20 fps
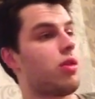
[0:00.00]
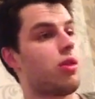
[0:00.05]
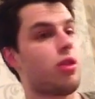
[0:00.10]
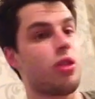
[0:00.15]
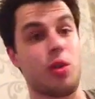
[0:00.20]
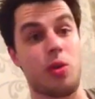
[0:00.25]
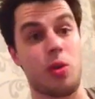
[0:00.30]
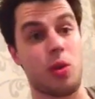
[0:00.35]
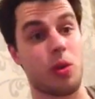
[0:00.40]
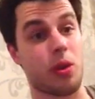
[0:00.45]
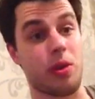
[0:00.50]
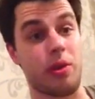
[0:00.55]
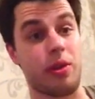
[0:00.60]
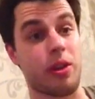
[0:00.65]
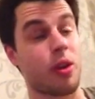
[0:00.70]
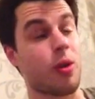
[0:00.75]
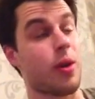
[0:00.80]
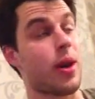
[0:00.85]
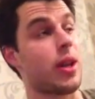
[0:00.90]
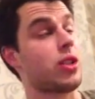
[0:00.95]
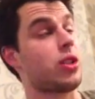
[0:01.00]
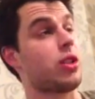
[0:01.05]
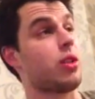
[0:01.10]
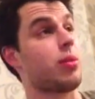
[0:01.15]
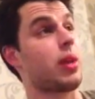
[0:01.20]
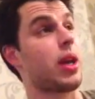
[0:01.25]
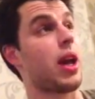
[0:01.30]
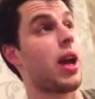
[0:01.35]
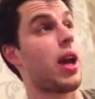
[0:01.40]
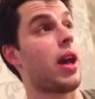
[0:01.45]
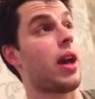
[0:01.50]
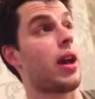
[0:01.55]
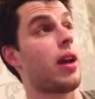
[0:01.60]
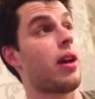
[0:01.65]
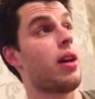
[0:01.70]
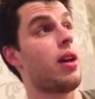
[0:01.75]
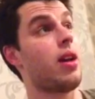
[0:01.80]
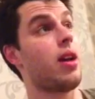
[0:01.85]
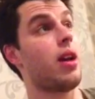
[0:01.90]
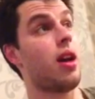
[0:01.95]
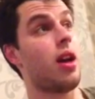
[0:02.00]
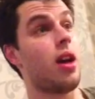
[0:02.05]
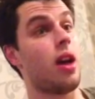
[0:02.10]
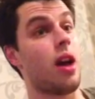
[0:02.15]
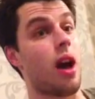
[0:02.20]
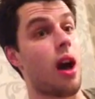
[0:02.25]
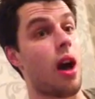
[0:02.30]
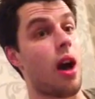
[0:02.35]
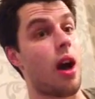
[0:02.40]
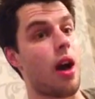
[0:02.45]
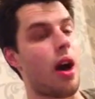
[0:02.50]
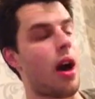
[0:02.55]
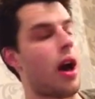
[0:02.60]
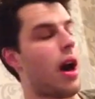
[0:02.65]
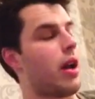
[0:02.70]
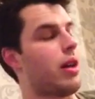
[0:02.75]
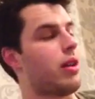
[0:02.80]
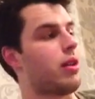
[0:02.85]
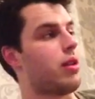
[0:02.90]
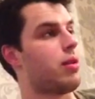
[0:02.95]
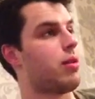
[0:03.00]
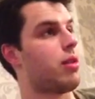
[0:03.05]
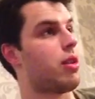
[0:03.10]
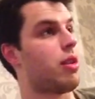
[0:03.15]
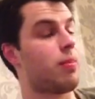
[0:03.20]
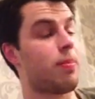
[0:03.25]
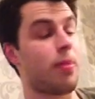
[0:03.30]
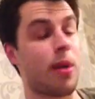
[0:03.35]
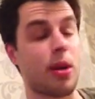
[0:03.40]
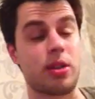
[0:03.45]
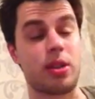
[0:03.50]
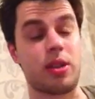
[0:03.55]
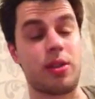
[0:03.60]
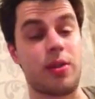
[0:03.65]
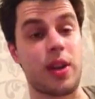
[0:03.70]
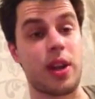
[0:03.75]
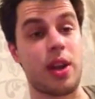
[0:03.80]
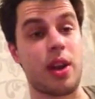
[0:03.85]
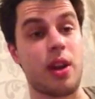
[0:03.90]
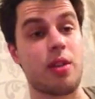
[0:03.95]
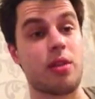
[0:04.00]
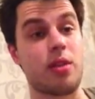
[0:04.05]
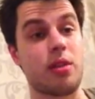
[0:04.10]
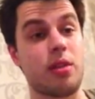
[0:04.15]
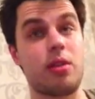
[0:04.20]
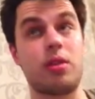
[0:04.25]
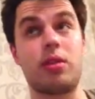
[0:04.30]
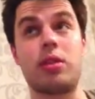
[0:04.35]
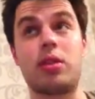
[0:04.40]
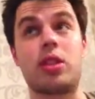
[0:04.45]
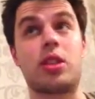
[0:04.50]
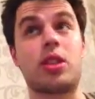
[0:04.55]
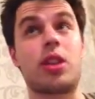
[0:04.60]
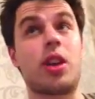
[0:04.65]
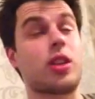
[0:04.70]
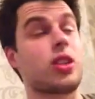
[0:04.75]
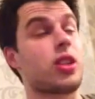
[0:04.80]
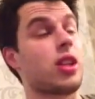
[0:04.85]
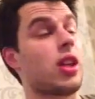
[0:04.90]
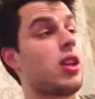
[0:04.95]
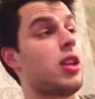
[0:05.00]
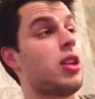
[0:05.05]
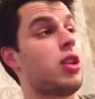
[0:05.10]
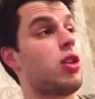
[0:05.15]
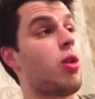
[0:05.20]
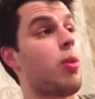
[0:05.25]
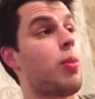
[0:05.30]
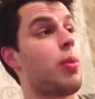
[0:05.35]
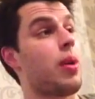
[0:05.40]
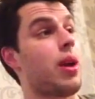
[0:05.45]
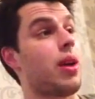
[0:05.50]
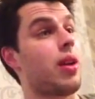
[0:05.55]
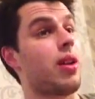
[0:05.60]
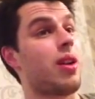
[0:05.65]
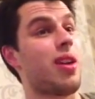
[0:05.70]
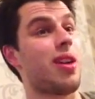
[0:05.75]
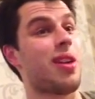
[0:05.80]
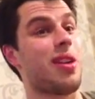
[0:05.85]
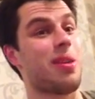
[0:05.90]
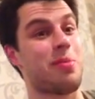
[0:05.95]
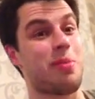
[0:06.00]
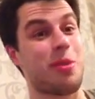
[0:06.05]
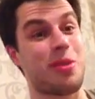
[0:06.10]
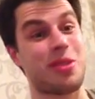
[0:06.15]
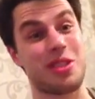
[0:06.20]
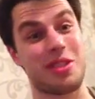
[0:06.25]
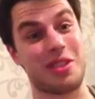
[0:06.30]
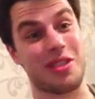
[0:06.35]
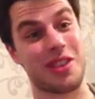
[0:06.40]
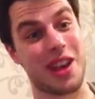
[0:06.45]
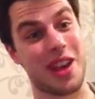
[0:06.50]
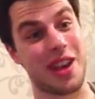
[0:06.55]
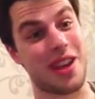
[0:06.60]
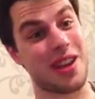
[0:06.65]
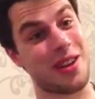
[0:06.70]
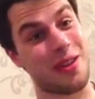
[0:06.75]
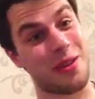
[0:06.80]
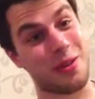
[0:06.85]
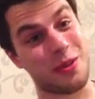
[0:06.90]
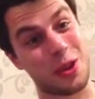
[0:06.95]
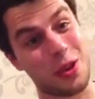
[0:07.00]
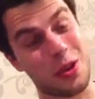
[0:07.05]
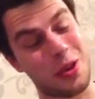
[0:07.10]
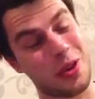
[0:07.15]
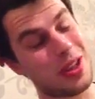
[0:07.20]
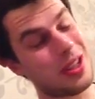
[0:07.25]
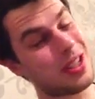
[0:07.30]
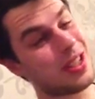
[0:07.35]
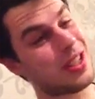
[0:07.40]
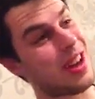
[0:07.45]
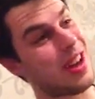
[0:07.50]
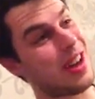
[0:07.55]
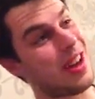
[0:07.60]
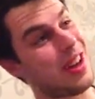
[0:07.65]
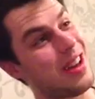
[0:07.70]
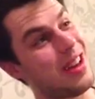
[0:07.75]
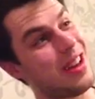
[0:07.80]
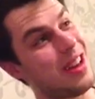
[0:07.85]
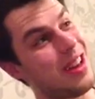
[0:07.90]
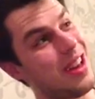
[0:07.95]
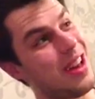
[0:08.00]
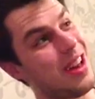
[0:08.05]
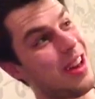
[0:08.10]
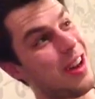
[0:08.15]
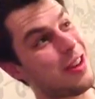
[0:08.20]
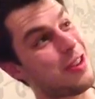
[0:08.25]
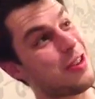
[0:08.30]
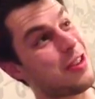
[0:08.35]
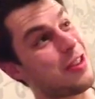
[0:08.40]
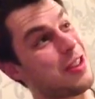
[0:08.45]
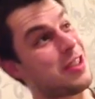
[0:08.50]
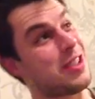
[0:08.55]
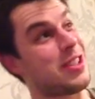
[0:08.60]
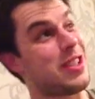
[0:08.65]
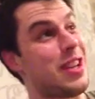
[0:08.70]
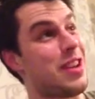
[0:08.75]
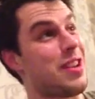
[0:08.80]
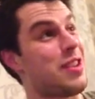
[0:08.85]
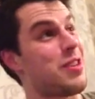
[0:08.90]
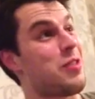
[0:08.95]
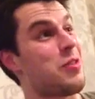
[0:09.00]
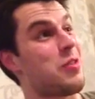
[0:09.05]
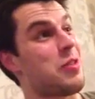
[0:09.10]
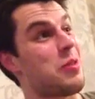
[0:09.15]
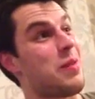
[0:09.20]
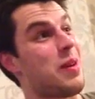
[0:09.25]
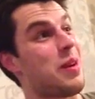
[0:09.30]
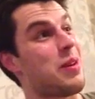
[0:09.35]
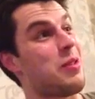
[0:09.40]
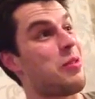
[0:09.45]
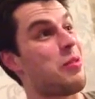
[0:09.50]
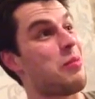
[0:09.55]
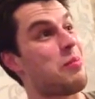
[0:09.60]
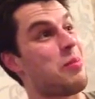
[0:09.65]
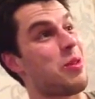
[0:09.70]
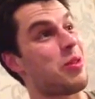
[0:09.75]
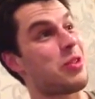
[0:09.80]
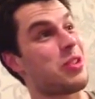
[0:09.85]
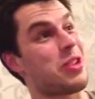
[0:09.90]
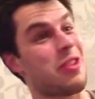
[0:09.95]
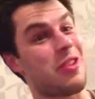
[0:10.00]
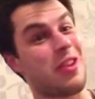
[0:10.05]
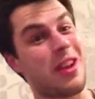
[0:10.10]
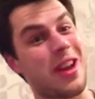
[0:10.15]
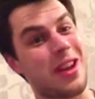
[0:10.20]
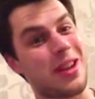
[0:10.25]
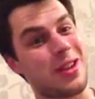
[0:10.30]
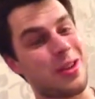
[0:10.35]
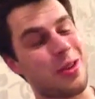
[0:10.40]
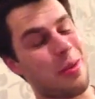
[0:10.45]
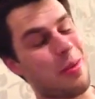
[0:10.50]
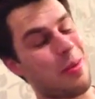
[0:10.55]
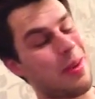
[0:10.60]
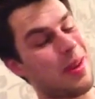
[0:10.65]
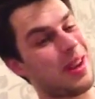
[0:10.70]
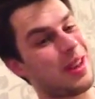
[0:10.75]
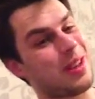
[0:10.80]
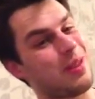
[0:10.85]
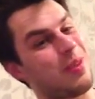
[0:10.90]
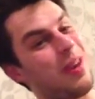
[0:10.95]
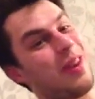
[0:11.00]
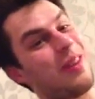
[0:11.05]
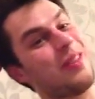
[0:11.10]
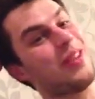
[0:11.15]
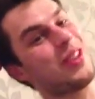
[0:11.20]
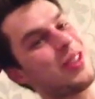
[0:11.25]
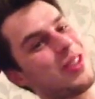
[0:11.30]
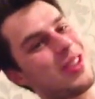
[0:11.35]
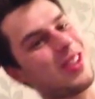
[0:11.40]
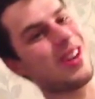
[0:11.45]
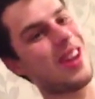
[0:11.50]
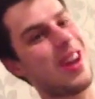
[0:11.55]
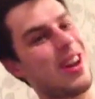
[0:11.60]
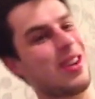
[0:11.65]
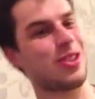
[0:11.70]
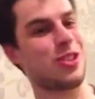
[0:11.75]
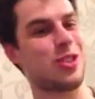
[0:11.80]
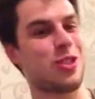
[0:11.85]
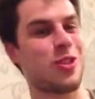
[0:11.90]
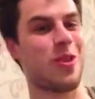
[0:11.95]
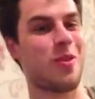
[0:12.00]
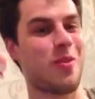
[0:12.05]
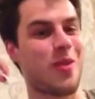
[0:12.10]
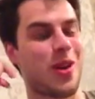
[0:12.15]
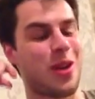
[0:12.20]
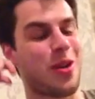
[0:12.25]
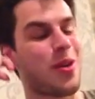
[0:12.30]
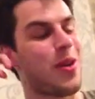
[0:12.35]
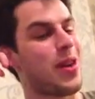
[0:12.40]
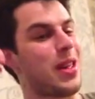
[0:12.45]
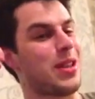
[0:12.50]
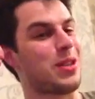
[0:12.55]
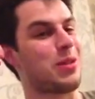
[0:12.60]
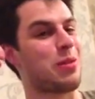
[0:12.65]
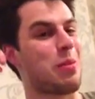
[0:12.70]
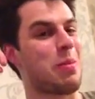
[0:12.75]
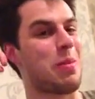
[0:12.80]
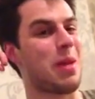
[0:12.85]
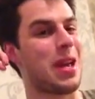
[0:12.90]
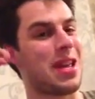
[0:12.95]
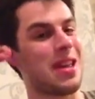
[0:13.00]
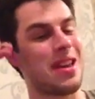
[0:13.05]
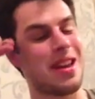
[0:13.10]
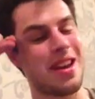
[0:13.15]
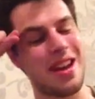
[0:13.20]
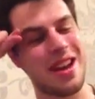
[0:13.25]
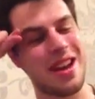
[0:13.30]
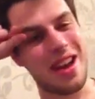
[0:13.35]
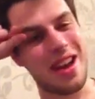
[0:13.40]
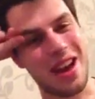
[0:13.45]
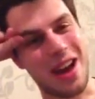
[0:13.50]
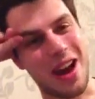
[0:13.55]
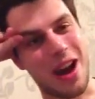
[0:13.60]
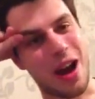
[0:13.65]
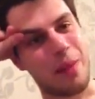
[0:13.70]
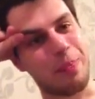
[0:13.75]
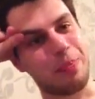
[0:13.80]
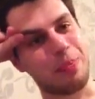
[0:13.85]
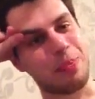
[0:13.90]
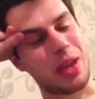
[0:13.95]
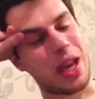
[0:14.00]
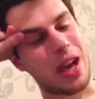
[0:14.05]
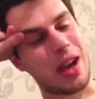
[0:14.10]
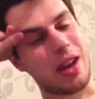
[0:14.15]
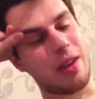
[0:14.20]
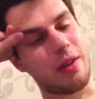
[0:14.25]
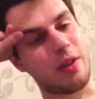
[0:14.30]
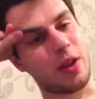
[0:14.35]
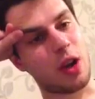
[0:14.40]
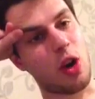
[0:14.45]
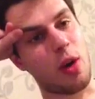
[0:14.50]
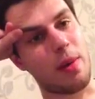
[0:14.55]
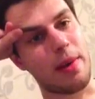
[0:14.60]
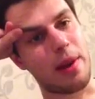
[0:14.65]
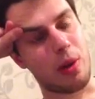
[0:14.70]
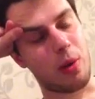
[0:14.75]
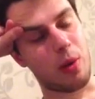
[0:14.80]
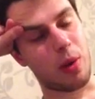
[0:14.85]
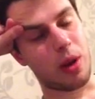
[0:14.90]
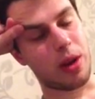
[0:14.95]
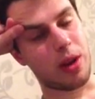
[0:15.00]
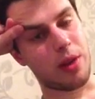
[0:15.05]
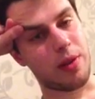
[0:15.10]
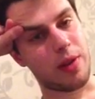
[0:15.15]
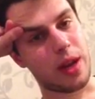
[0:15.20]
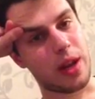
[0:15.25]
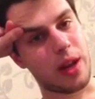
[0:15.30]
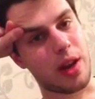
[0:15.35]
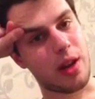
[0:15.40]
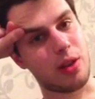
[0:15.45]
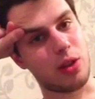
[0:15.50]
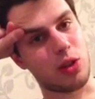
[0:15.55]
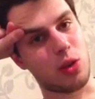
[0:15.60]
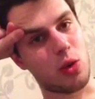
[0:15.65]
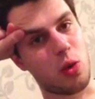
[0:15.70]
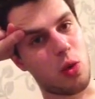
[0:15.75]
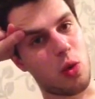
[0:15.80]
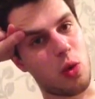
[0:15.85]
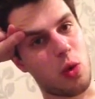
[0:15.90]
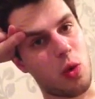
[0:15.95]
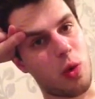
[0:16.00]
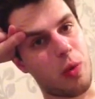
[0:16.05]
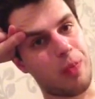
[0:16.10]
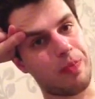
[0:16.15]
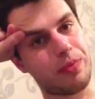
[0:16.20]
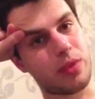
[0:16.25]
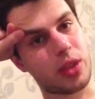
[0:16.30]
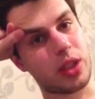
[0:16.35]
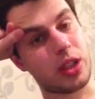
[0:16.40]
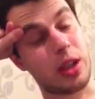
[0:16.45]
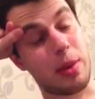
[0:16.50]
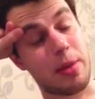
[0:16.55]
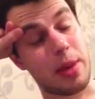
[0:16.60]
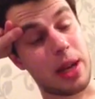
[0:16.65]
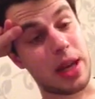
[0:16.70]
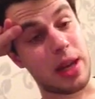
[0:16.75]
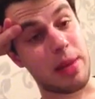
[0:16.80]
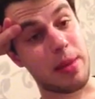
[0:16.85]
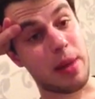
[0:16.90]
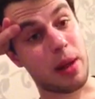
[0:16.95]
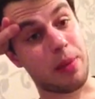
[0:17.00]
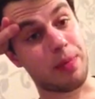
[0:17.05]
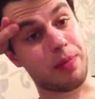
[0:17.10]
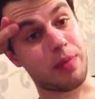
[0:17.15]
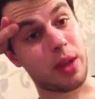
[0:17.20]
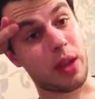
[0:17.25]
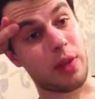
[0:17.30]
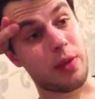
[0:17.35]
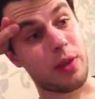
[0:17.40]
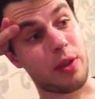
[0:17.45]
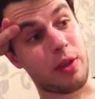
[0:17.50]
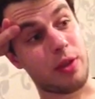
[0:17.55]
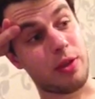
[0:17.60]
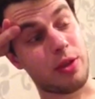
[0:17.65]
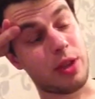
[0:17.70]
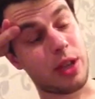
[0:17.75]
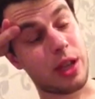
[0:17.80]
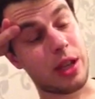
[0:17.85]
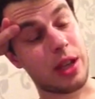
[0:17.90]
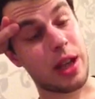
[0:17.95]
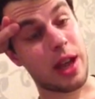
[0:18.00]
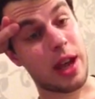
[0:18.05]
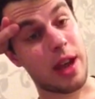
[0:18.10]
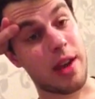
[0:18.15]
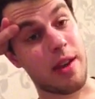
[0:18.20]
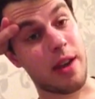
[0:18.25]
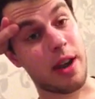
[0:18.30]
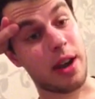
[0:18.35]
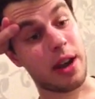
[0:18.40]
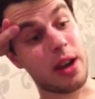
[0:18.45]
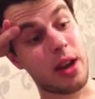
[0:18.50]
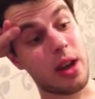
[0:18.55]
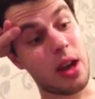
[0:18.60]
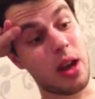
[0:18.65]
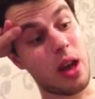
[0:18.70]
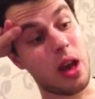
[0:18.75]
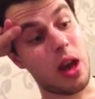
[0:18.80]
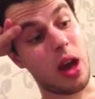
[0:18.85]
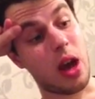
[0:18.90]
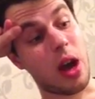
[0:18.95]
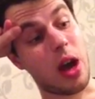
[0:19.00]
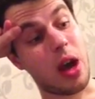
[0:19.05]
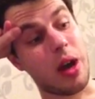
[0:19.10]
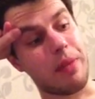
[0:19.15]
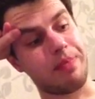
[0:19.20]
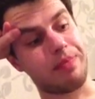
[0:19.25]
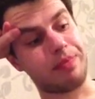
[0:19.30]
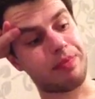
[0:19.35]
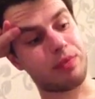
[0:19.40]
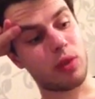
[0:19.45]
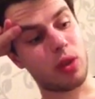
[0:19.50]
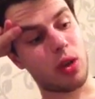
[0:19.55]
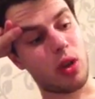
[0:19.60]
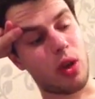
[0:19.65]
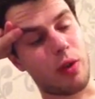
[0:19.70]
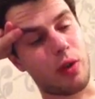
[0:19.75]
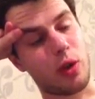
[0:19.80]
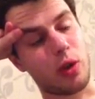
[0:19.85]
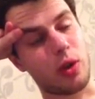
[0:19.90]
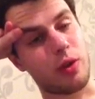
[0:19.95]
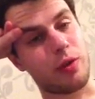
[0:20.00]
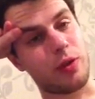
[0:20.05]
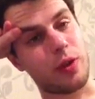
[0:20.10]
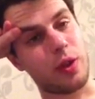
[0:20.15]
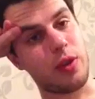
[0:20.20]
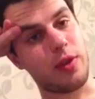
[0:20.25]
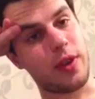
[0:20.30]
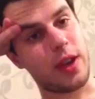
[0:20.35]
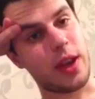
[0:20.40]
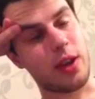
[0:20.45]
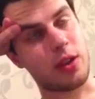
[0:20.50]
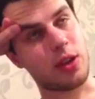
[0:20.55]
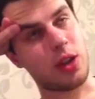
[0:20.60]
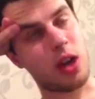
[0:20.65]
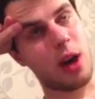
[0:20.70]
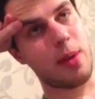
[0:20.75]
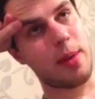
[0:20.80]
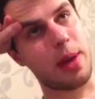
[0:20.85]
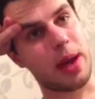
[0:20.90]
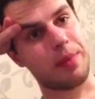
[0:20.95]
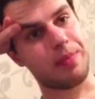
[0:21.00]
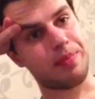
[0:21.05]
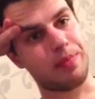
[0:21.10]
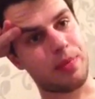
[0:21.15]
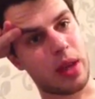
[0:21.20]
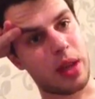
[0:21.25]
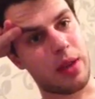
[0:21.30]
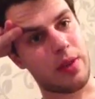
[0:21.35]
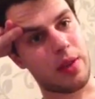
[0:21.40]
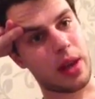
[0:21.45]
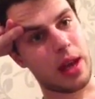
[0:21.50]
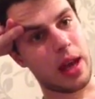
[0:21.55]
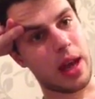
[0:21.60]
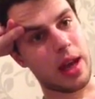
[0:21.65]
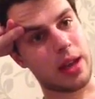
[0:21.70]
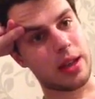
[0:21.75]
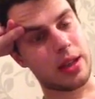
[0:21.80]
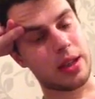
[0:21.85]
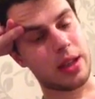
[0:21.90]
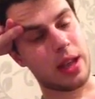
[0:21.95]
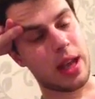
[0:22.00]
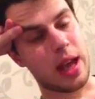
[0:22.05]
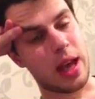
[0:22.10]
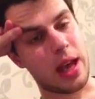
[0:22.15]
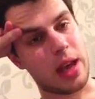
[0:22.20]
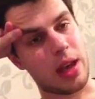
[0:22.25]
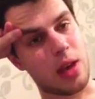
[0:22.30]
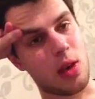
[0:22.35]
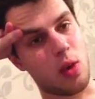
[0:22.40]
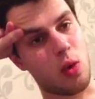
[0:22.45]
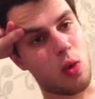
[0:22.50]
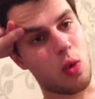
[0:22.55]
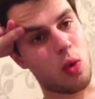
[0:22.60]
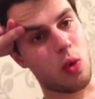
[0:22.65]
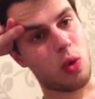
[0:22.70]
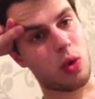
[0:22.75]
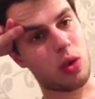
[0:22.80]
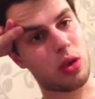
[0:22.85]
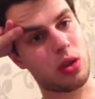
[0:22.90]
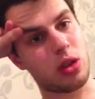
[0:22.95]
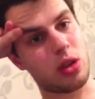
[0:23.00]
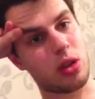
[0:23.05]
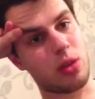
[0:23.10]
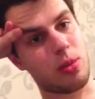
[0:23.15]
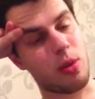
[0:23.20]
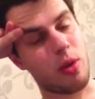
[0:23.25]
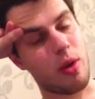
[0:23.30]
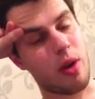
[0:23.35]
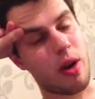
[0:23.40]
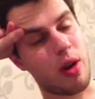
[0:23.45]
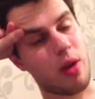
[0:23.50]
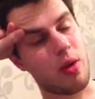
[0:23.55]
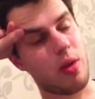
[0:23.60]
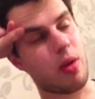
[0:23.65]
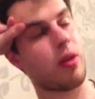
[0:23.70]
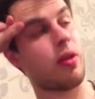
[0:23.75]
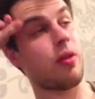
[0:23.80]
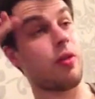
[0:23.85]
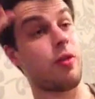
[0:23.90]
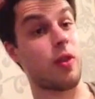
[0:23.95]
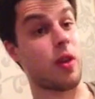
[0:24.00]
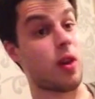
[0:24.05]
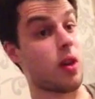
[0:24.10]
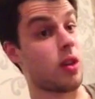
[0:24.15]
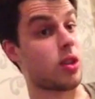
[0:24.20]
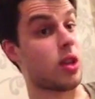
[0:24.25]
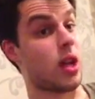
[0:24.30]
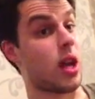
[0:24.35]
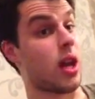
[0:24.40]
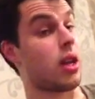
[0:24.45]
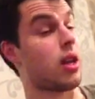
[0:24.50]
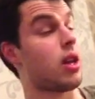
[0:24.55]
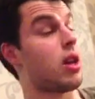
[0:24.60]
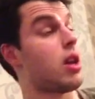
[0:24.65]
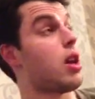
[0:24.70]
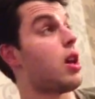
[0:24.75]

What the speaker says: do all the requests I'm getting and post a video discussing any topic boxing related of choice. Could consider talking about non-boxing related topics, but I'm not sure how strong my knowledge would be. But yeah, either comment on one of the videos or send me an email if you're interested in hearing. I've got a few videos coming either later today or tomorrow, Thursday,